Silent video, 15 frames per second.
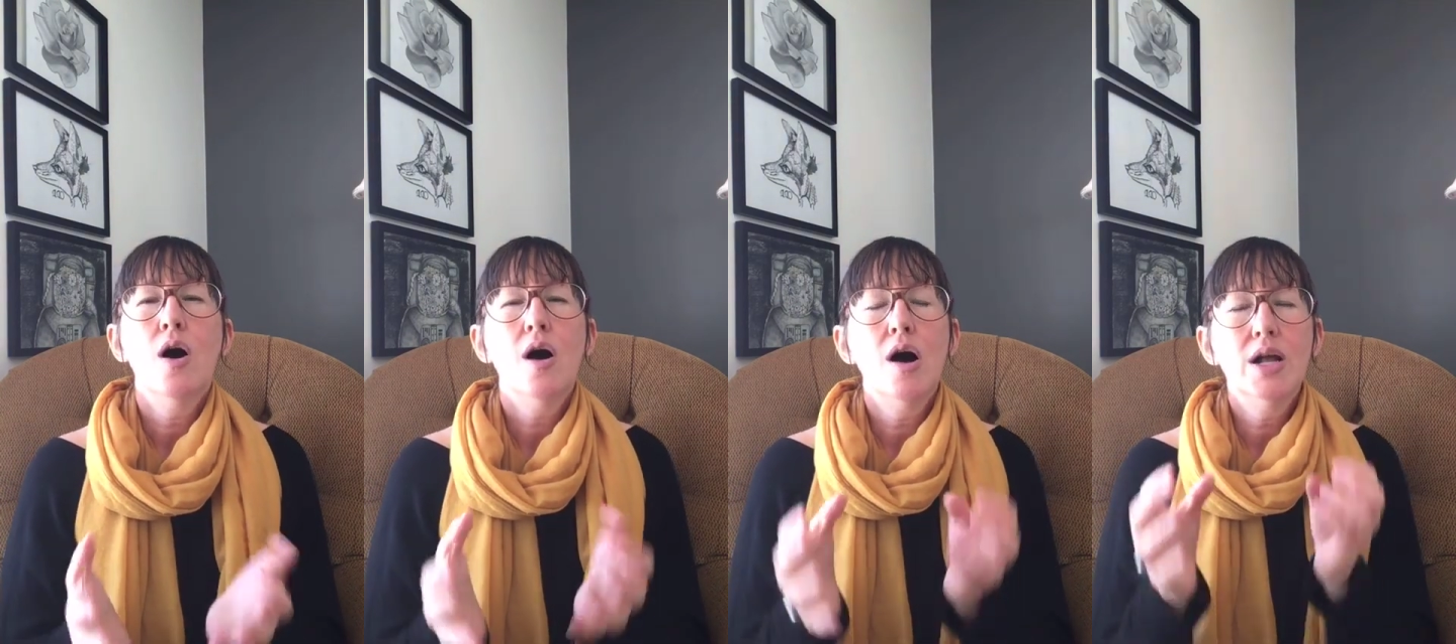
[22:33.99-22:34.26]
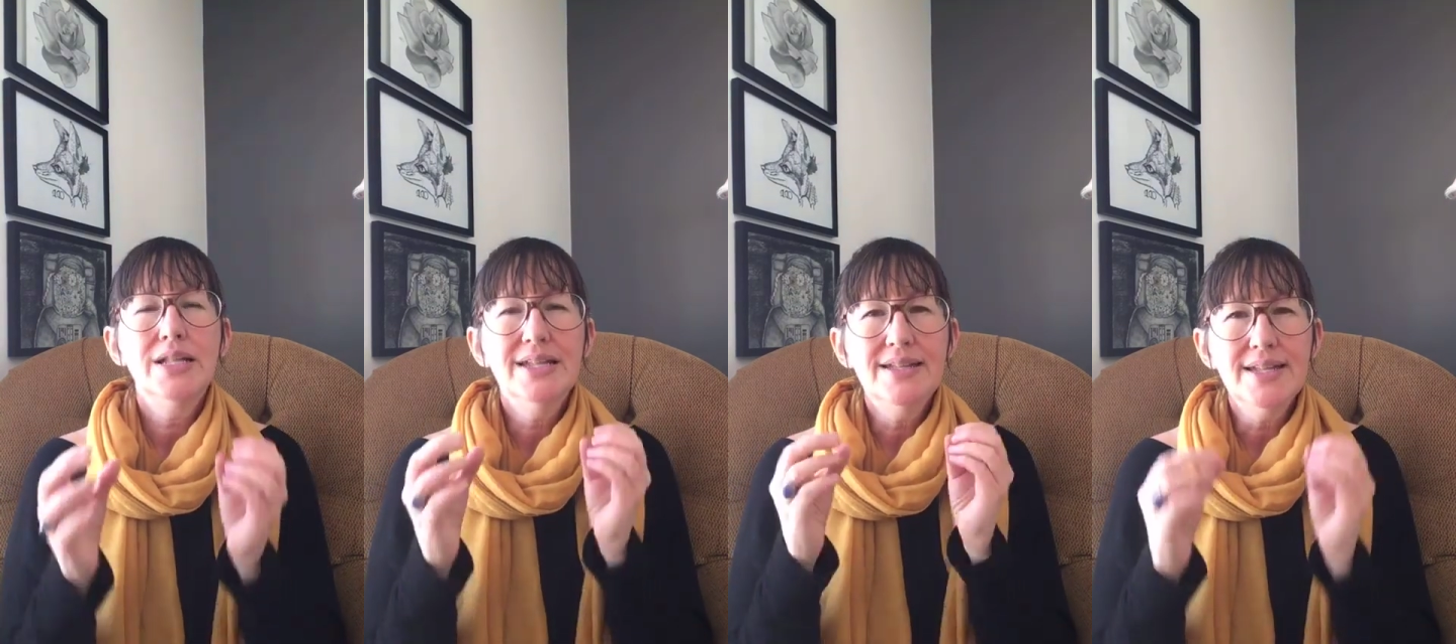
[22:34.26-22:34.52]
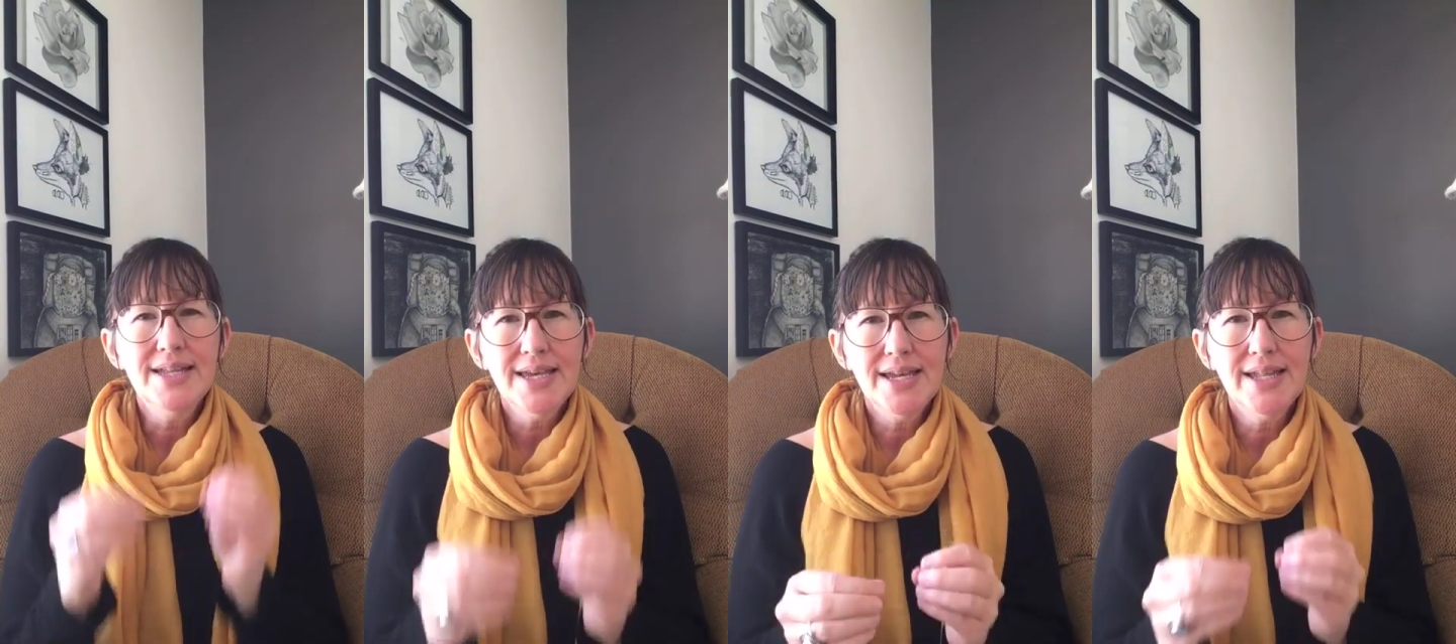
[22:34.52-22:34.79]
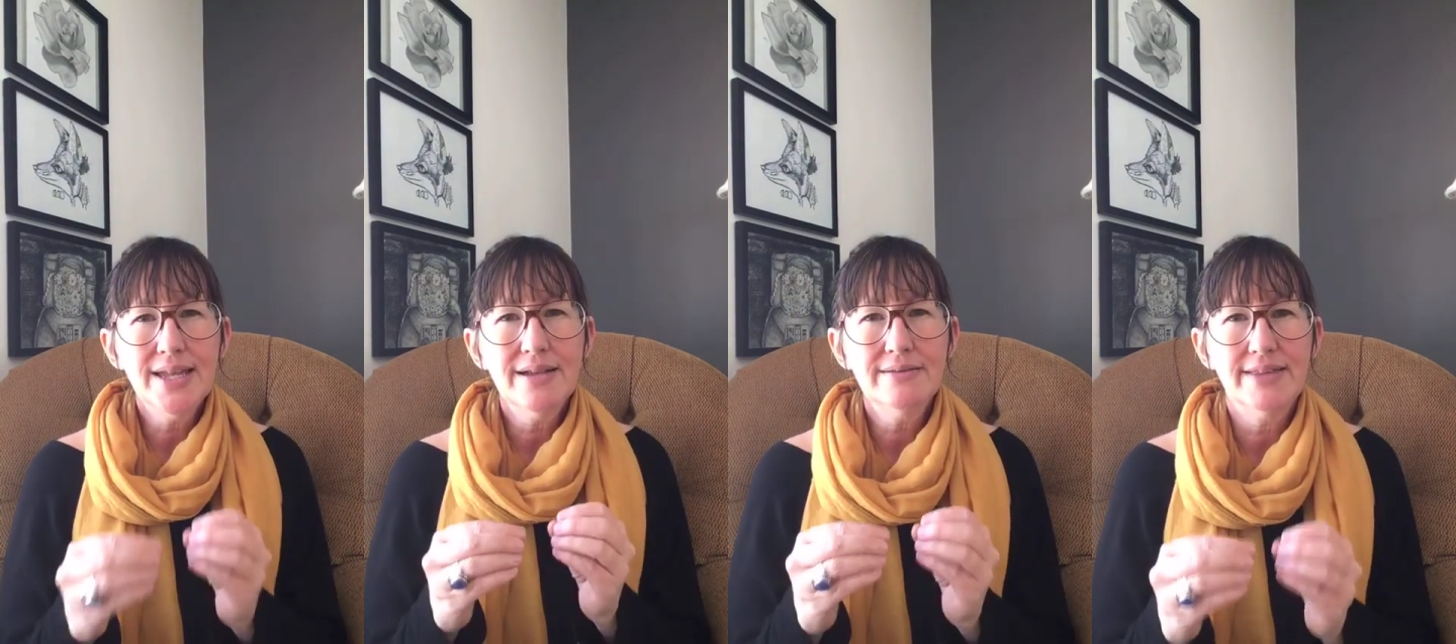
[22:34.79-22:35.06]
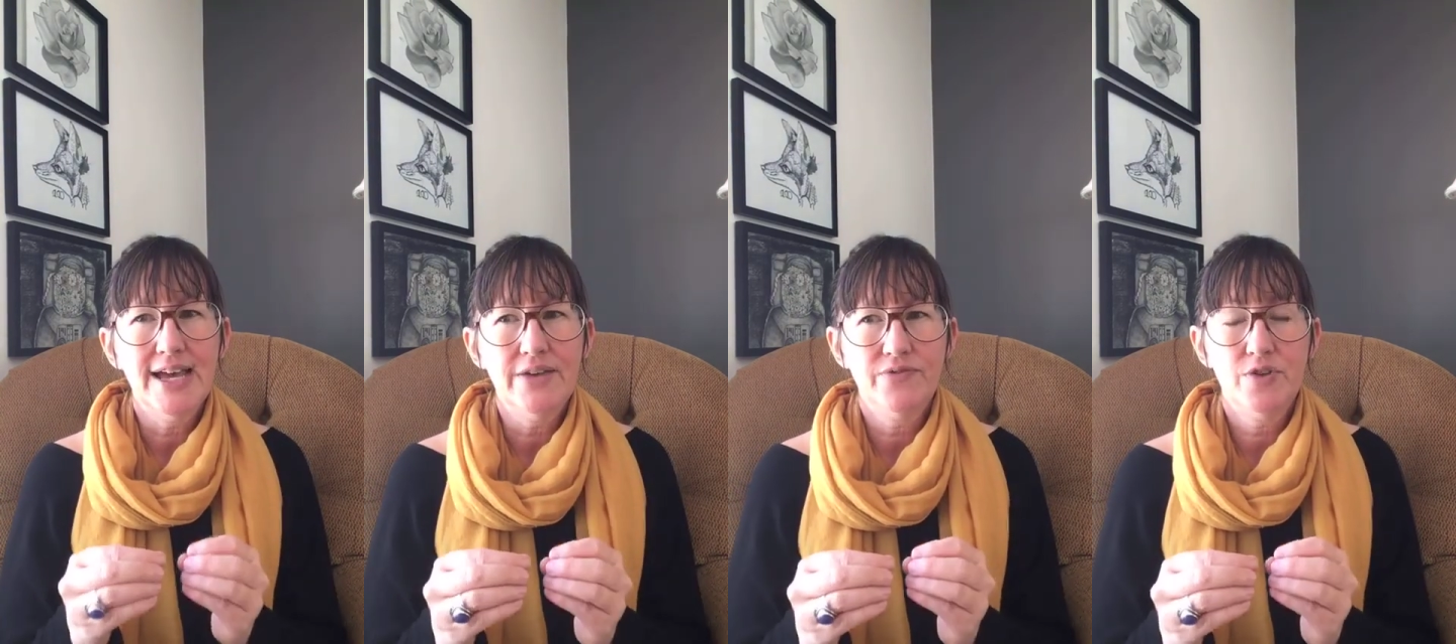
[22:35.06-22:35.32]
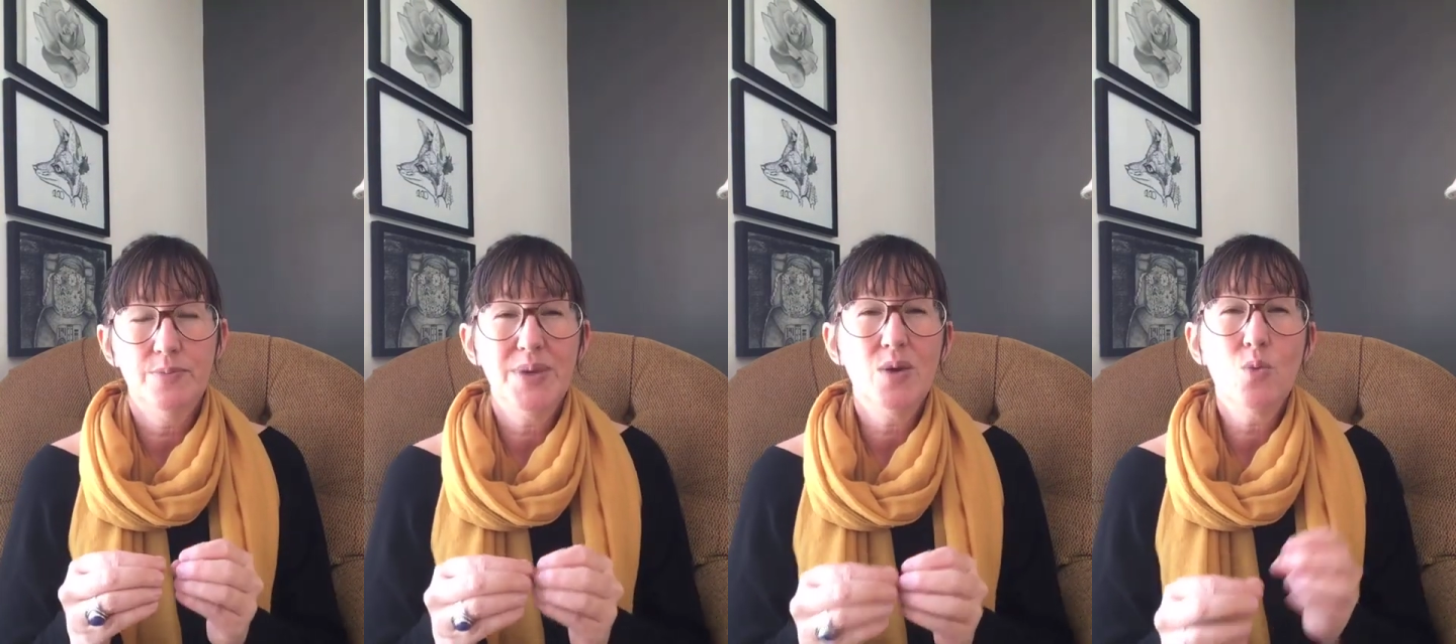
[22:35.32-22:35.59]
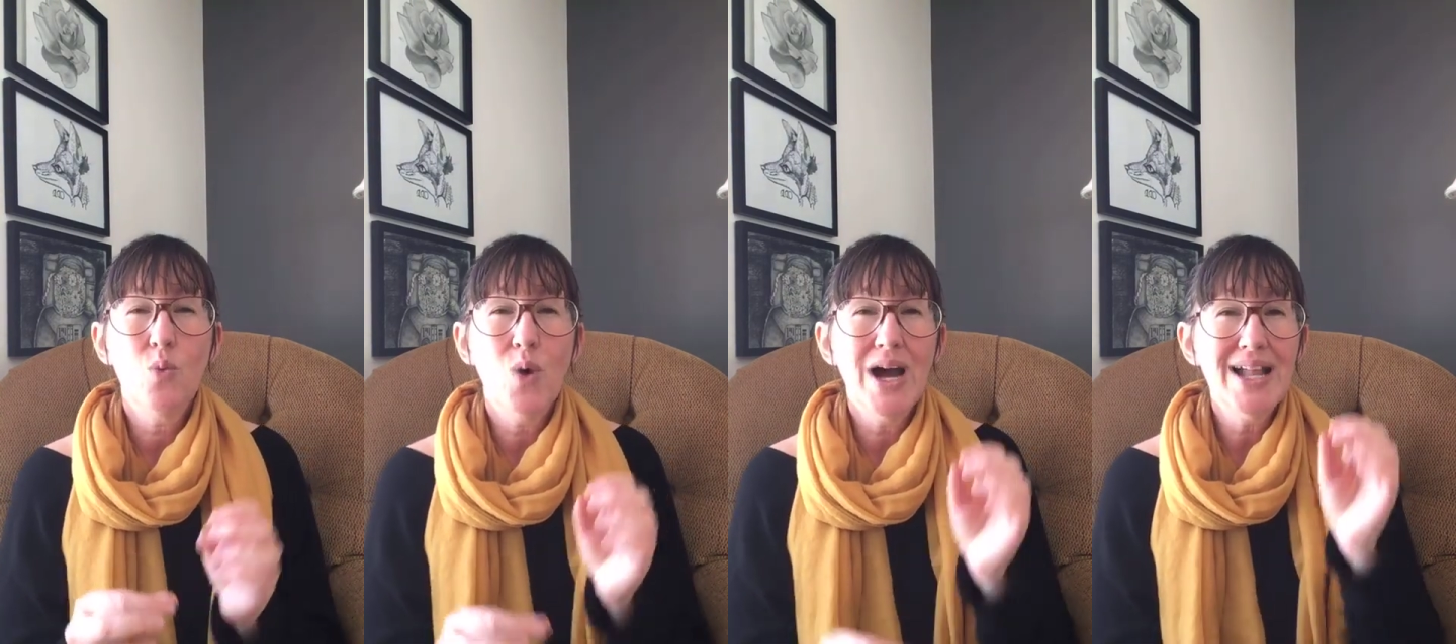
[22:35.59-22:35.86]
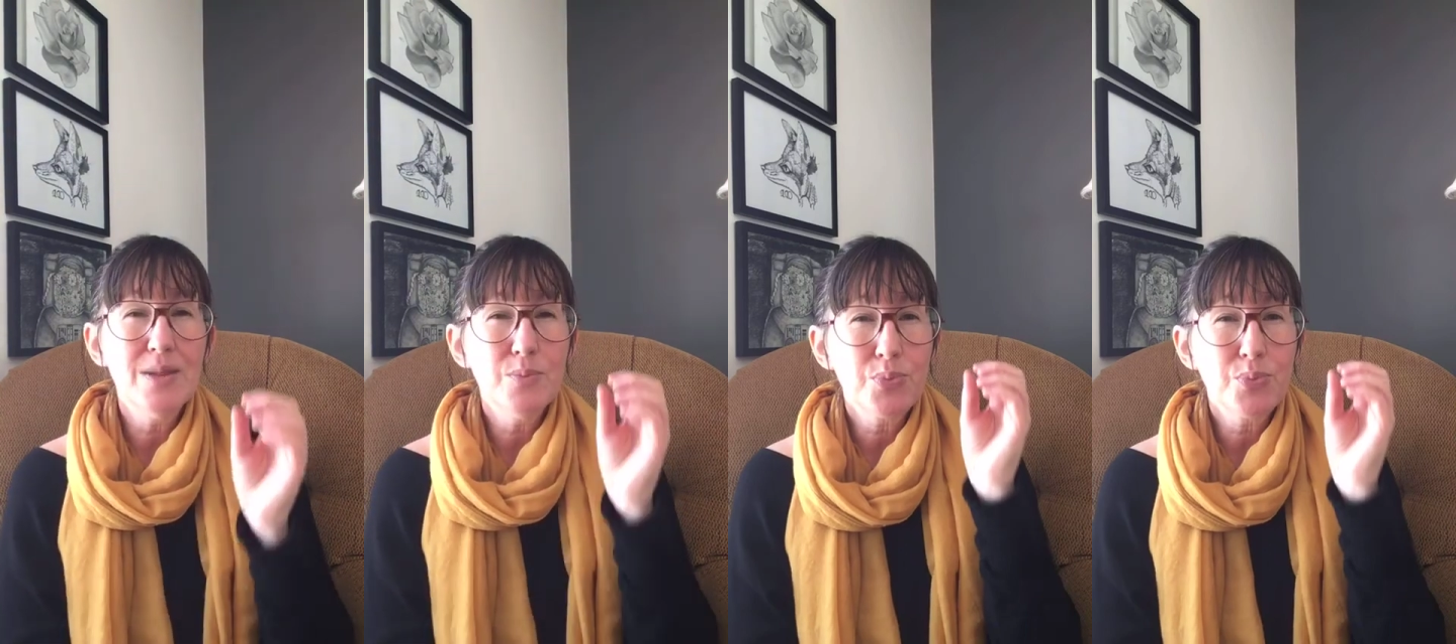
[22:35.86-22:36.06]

on needing life to be one